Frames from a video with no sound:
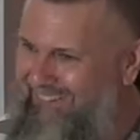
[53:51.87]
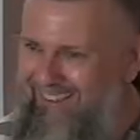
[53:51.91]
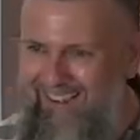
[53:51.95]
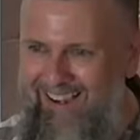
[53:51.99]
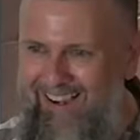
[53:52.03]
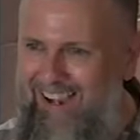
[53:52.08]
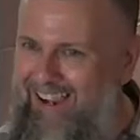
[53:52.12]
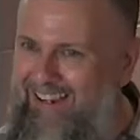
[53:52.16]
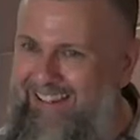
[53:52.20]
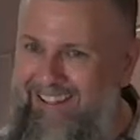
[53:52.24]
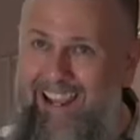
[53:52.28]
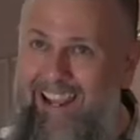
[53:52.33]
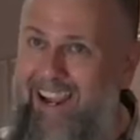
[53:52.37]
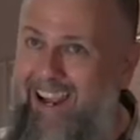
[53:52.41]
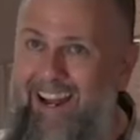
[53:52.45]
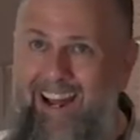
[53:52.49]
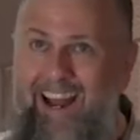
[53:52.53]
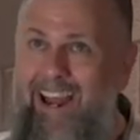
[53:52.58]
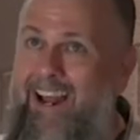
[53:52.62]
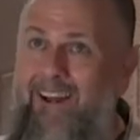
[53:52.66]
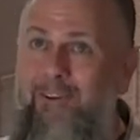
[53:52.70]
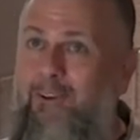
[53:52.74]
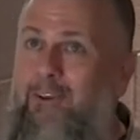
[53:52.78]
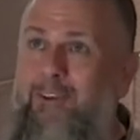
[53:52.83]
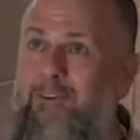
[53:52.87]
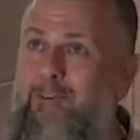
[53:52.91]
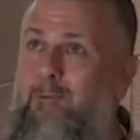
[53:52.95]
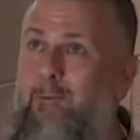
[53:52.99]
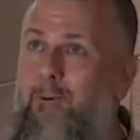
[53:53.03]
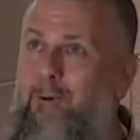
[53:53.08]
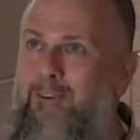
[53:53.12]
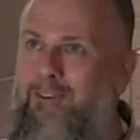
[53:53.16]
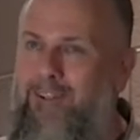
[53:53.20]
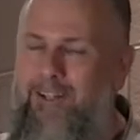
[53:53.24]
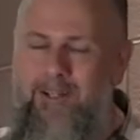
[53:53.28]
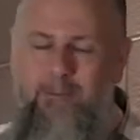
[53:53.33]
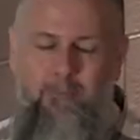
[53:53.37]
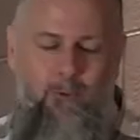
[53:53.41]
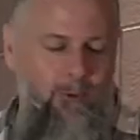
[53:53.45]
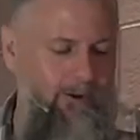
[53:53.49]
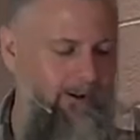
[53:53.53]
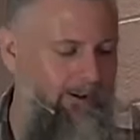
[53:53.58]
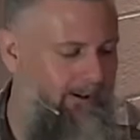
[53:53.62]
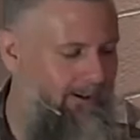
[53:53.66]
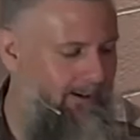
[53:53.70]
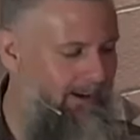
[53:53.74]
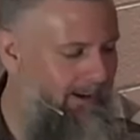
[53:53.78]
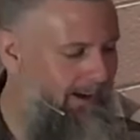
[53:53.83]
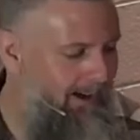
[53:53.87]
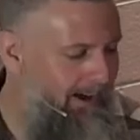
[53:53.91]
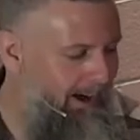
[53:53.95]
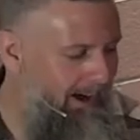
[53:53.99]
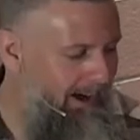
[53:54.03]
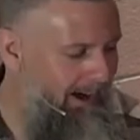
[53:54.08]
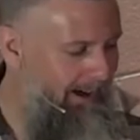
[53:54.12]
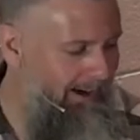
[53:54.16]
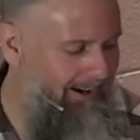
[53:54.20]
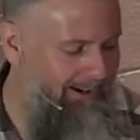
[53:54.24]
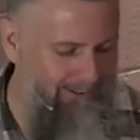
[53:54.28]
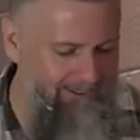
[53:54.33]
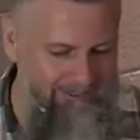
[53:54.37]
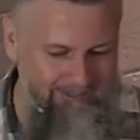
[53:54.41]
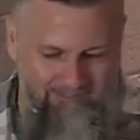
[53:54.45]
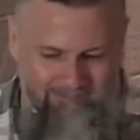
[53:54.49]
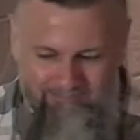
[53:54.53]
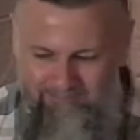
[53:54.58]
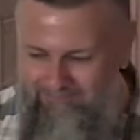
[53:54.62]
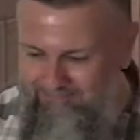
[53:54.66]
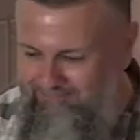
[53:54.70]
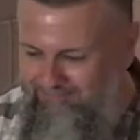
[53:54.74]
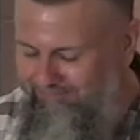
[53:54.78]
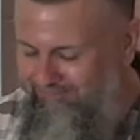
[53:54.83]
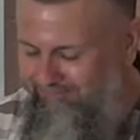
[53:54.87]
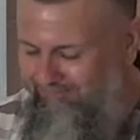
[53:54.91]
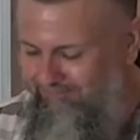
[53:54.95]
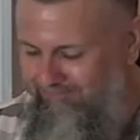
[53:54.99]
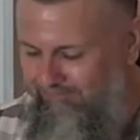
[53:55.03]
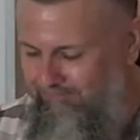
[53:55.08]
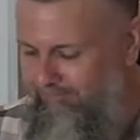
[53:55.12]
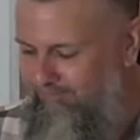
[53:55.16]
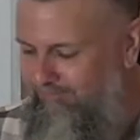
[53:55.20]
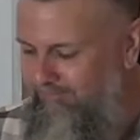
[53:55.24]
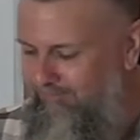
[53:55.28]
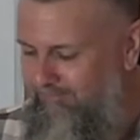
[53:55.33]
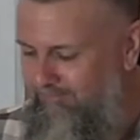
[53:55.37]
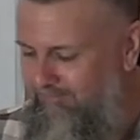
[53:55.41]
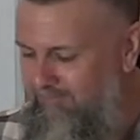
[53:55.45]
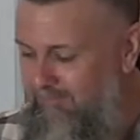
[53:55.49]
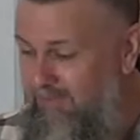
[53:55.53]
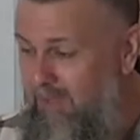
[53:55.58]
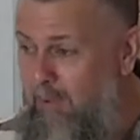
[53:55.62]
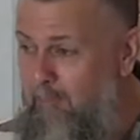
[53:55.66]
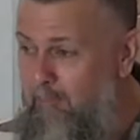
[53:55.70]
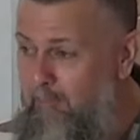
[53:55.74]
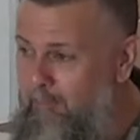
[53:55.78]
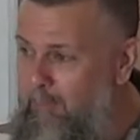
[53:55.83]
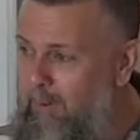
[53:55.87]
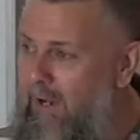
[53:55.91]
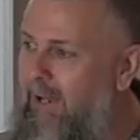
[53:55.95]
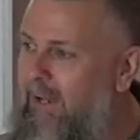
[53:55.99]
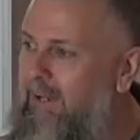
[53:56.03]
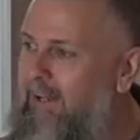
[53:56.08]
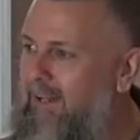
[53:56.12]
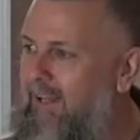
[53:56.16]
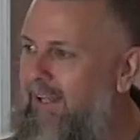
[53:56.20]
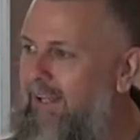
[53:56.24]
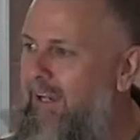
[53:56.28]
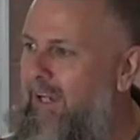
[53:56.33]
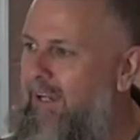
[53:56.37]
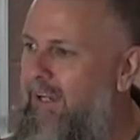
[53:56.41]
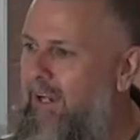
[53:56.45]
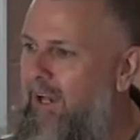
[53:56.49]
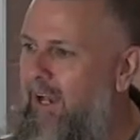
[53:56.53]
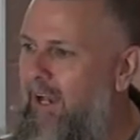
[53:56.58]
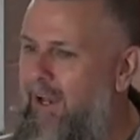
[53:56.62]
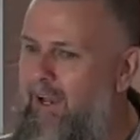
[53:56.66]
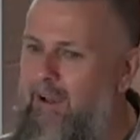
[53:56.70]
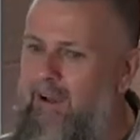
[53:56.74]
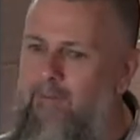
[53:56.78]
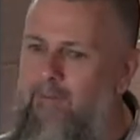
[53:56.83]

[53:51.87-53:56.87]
I can't handle this world anymore. But like I